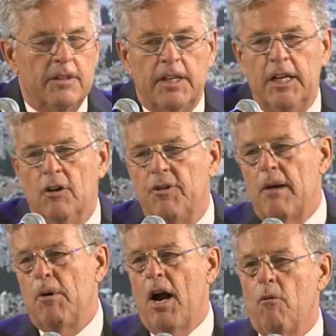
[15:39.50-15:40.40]
In
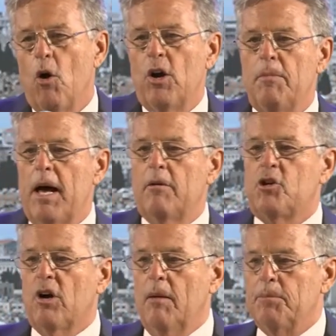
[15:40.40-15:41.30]
November, I wrote about
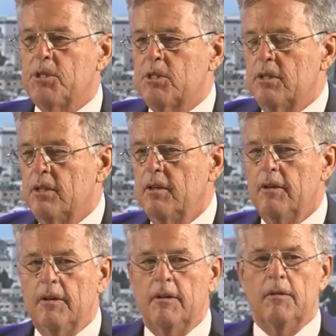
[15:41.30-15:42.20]
Trump's
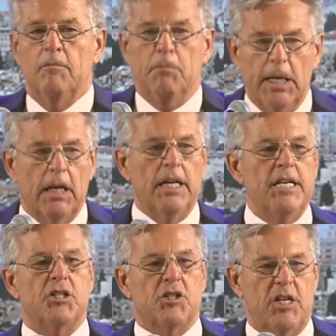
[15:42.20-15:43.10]
Middle
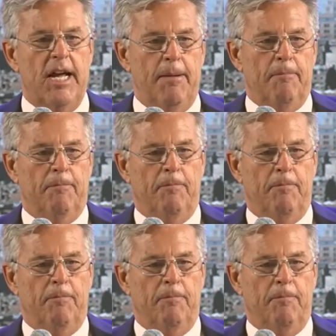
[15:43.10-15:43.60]
East team.